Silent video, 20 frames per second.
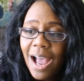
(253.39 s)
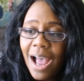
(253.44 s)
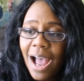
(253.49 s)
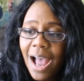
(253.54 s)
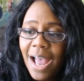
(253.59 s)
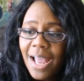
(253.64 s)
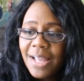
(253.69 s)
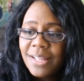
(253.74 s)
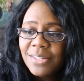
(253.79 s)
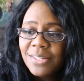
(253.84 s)

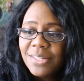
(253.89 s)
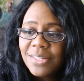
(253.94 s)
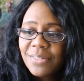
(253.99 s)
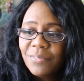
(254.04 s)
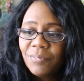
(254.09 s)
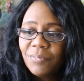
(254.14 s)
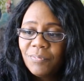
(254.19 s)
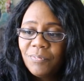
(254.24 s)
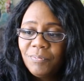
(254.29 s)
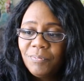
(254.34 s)
I
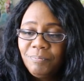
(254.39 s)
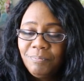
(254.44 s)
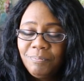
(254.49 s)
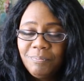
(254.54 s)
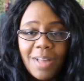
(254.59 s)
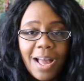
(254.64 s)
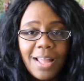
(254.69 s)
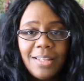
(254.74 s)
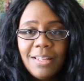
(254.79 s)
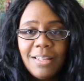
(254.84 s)
just,
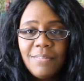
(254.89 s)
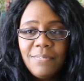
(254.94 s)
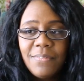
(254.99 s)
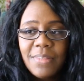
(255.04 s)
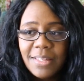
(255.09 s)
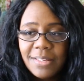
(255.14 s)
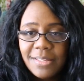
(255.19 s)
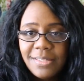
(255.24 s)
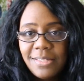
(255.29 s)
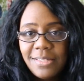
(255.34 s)
I love
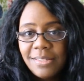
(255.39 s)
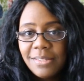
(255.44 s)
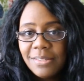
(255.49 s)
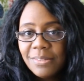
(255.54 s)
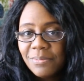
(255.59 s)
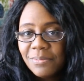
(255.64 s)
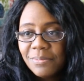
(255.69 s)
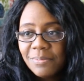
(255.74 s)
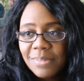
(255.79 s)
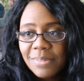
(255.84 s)
this.
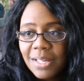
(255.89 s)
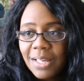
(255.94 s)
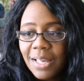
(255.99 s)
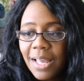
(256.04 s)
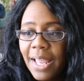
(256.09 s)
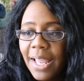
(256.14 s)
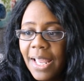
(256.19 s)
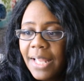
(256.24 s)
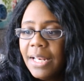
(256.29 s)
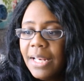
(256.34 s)

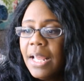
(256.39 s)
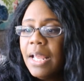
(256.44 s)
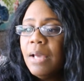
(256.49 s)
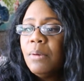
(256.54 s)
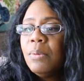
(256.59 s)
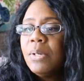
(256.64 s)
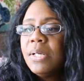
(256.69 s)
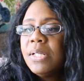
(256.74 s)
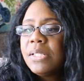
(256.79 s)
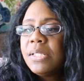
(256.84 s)
And
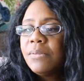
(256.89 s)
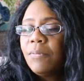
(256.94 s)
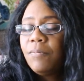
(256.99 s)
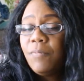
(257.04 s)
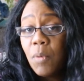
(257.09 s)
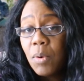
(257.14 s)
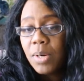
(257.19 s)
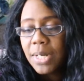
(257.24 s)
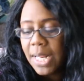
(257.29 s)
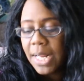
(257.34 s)
it was
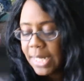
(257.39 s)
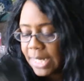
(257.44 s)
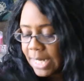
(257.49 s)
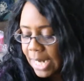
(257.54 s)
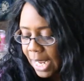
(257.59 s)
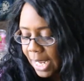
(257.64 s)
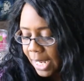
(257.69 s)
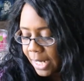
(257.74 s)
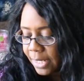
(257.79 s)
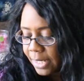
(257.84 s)
four
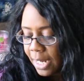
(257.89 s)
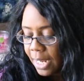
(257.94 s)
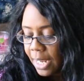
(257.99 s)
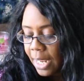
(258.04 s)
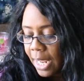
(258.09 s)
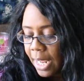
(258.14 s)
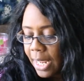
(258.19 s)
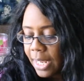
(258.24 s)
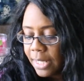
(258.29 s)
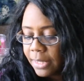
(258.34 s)
ninety-nine,
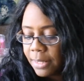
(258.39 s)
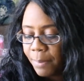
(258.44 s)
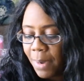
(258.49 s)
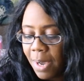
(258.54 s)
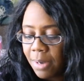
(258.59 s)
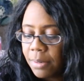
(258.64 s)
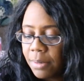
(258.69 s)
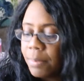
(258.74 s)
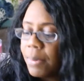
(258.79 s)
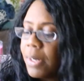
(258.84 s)
and the
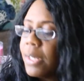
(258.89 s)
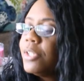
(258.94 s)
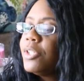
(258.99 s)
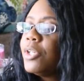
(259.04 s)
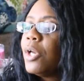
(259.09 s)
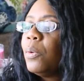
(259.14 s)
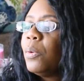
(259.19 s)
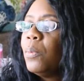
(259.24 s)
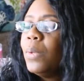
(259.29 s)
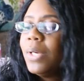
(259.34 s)
powder
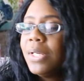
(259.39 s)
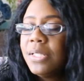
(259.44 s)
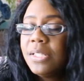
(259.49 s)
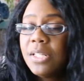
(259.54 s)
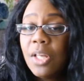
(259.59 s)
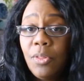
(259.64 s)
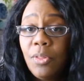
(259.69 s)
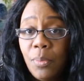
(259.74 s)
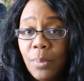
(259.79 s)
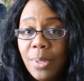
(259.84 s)
brush was
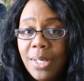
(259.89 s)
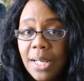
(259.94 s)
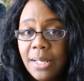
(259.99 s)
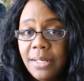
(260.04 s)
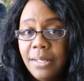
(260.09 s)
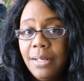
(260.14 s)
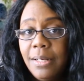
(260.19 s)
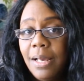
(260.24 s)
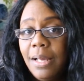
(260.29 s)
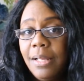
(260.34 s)
three
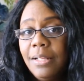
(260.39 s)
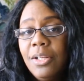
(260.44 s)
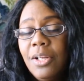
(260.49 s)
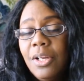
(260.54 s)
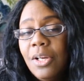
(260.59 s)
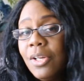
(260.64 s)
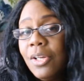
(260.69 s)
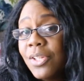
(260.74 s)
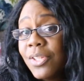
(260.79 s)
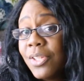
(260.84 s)
ninety-nine.
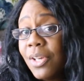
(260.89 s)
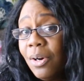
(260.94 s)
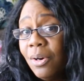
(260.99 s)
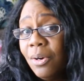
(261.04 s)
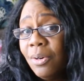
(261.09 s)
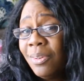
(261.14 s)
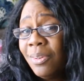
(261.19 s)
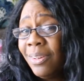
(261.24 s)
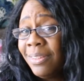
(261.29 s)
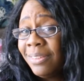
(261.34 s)

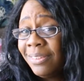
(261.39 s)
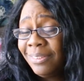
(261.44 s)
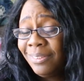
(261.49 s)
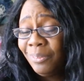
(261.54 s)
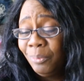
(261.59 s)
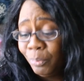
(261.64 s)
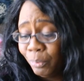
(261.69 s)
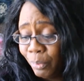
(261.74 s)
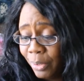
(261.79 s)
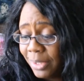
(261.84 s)
So
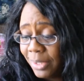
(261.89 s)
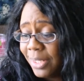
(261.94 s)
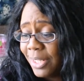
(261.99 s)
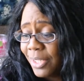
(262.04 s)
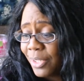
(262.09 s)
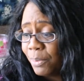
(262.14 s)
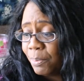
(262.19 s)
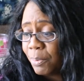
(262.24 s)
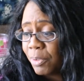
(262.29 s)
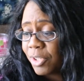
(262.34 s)

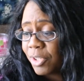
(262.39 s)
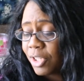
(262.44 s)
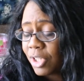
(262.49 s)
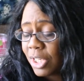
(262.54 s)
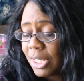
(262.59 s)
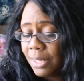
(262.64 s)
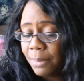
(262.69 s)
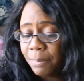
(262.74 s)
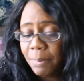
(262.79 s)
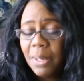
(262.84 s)
really super
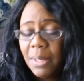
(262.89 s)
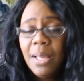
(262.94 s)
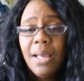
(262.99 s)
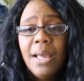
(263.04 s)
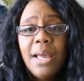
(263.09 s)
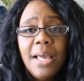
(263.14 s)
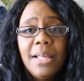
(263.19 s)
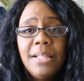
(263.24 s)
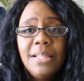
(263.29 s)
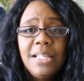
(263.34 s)
cheap,
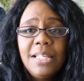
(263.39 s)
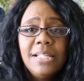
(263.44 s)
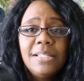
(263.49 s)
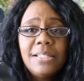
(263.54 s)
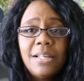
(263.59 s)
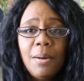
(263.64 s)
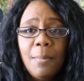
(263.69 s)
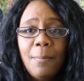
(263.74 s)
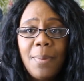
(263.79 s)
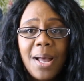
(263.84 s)
and these
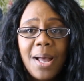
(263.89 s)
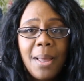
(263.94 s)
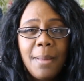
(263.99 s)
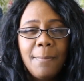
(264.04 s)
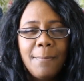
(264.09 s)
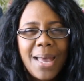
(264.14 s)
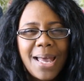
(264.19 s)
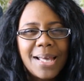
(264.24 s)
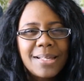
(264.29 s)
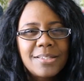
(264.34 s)
are by
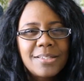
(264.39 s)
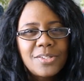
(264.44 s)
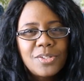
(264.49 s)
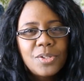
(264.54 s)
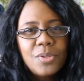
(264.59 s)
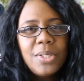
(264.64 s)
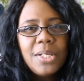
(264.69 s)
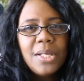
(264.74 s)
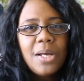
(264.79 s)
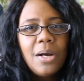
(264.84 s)
MAC
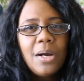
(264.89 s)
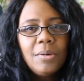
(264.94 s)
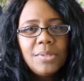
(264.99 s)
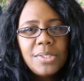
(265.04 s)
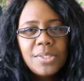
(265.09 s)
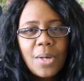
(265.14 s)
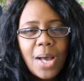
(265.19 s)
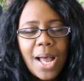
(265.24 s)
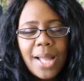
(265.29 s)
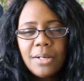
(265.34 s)
Studio.
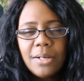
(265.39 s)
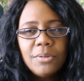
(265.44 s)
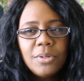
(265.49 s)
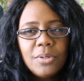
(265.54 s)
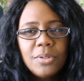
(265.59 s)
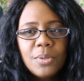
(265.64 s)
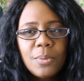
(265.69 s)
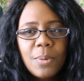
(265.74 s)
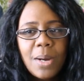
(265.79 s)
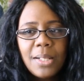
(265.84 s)
So I don't
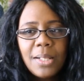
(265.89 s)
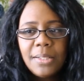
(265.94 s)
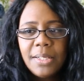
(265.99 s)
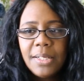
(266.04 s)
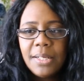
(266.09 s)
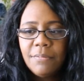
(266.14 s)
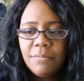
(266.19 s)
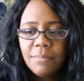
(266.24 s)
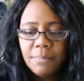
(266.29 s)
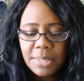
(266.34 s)
know the
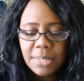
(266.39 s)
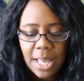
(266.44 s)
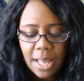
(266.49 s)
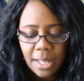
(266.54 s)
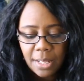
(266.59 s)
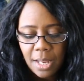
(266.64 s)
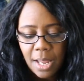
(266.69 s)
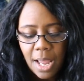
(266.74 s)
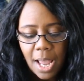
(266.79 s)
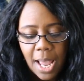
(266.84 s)
quality of them
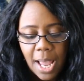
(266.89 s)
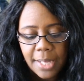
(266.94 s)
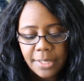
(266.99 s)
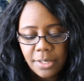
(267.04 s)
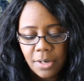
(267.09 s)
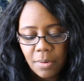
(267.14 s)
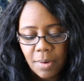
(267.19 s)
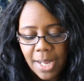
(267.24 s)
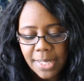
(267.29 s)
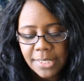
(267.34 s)
yet. I
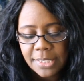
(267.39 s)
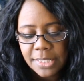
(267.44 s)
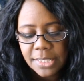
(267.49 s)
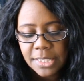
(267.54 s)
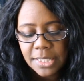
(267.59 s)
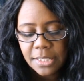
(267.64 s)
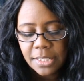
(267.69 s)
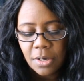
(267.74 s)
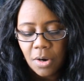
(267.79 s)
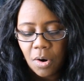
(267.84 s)
know I
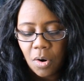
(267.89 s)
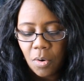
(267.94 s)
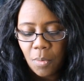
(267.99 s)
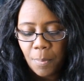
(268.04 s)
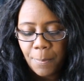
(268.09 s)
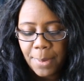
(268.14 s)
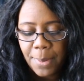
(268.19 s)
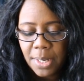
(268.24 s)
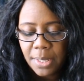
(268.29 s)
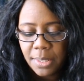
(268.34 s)
did
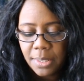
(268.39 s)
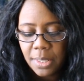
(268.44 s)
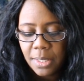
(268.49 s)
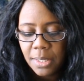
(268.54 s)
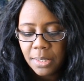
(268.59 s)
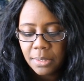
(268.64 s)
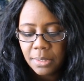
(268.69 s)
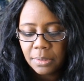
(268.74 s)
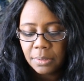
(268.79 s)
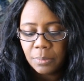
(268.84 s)
open
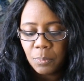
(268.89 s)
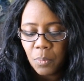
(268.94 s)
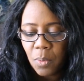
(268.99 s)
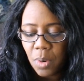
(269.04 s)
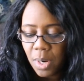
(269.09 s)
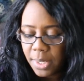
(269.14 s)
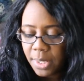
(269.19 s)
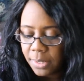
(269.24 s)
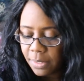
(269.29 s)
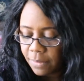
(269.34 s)

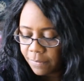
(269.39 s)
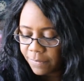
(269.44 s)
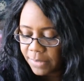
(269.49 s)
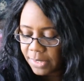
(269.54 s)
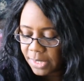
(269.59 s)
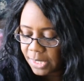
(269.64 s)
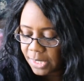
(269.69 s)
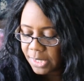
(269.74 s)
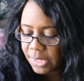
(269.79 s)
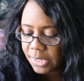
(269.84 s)
one of
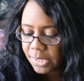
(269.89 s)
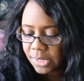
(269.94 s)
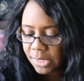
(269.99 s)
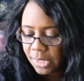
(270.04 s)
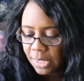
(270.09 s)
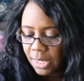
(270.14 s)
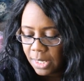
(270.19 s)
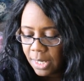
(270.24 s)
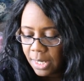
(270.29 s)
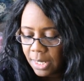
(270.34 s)

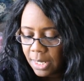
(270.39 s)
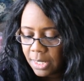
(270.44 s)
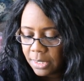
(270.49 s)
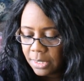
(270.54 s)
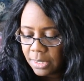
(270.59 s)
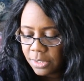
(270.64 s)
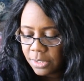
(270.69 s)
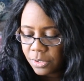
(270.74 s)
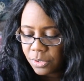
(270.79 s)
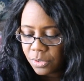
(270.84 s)
these
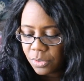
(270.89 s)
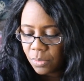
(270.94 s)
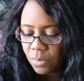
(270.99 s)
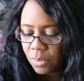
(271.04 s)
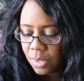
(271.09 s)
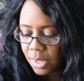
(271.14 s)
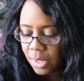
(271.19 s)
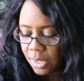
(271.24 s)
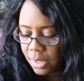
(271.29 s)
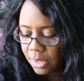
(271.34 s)
in the
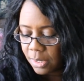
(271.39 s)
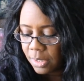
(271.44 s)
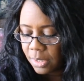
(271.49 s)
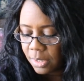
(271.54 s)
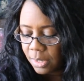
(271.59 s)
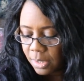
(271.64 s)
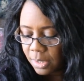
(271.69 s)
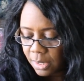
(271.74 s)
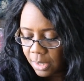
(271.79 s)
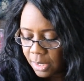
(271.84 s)
store.
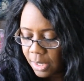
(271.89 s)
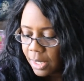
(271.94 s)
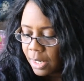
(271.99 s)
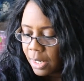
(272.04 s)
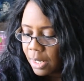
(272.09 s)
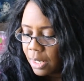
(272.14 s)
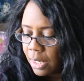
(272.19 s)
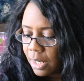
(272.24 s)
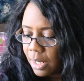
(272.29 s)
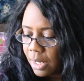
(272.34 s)

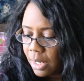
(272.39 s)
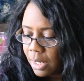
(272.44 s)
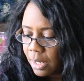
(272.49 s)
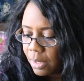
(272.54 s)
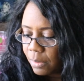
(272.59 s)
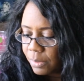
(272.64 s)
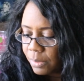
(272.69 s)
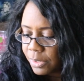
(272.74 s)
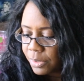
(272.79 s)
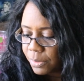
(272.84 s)

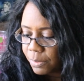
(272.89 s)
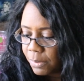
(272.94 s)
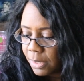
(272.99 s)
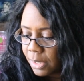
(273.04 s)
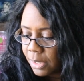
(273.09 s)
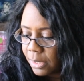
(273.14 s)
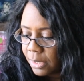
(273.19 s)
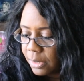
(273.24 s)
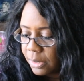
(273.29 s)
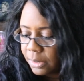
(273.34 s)
Uh, which
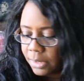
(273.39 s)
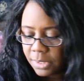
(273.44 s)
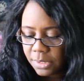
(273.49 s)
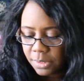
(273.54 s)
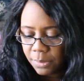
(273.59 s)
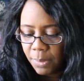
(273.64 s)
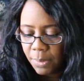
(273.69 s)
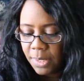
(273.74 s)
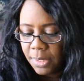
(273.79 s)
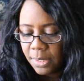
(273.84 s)
one?
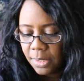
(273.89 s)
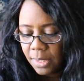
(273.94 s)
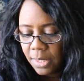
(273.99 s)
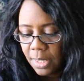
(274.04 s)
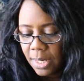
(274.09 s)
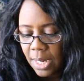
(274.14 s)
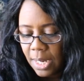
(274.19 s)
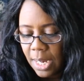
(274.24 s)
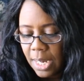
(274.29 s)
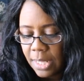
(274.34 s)
This one
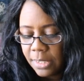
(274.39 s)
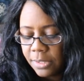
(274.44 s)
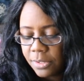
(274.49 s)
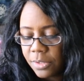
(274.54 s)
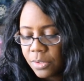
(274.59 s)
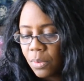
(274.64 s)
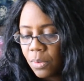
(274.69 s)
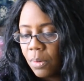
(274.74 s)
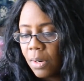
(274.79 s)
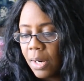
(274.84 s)
in
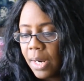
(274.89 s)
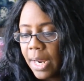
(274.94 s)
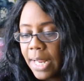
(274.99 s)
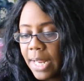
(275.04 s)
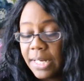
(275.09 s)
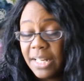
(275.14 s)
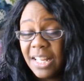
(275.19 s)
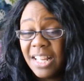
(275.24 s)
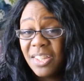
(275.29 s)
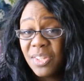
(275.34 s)
the store,
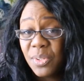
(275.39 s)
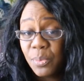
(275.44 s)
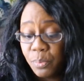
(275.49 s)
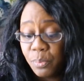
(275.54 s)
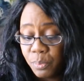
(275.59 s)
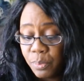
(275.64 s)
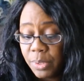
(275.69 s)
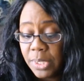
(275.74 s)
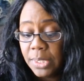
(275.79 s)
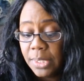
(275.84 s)
and it's
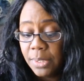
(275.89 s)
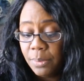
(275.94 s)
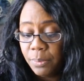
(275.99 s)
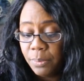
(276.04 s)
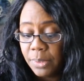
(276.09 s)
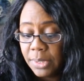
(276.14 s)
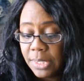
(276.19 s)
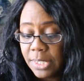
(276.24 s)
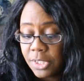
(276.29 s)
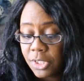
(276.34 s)
really,
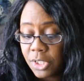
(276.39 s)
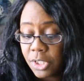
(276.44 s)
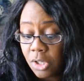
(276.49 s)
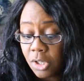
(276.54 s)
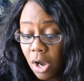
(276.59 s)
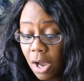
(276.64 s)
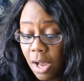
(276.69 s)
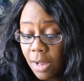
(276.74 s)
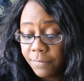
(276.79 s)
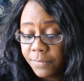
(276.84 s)
really
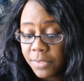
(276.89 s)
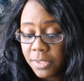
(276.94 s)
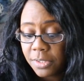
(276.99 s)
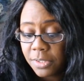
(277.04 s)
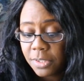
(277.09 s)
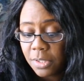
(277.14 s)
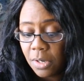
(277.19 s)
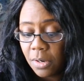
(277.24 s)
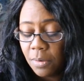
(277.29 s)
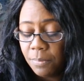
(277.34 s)
soft.
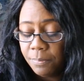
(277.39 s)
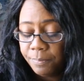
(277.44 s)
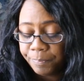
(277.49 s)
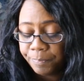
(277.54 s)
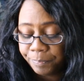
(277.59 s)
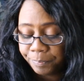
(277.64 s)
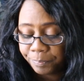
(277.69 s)
So